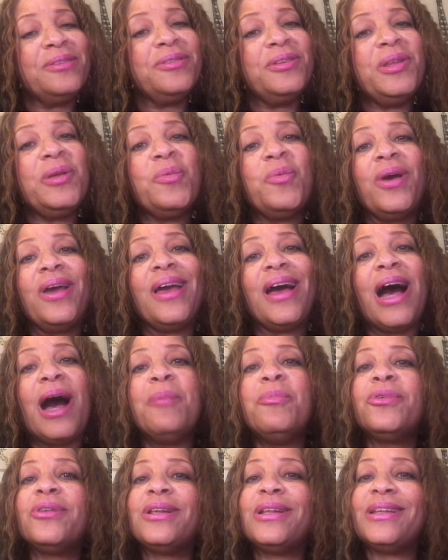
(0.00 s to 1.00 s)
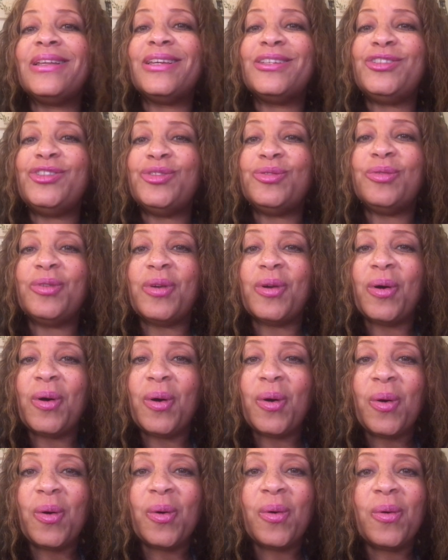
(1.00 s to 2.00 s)
So anyway, I'm gonna let you
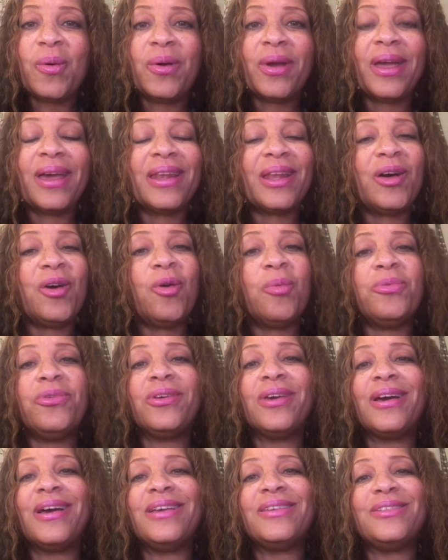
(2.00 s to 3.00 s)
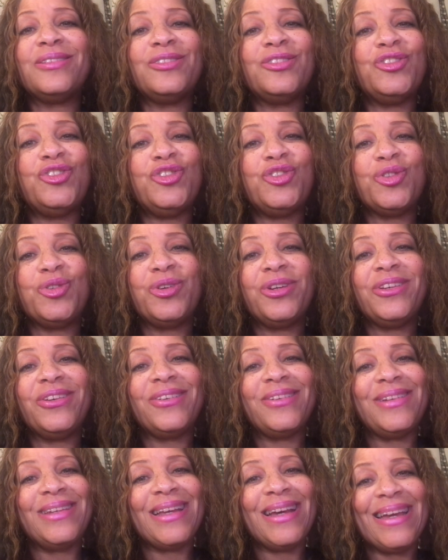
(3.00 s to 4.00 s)
go, and I hope you guys enjoy
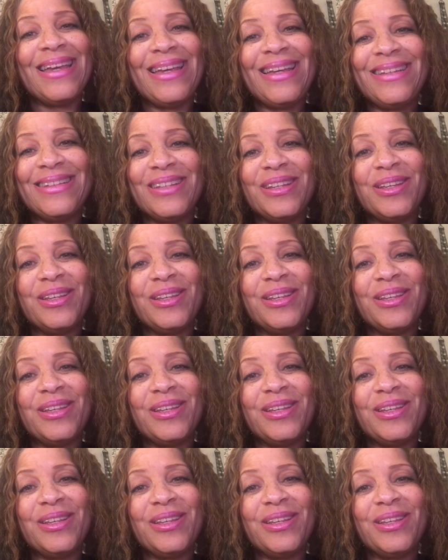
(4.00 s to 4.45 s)
your night.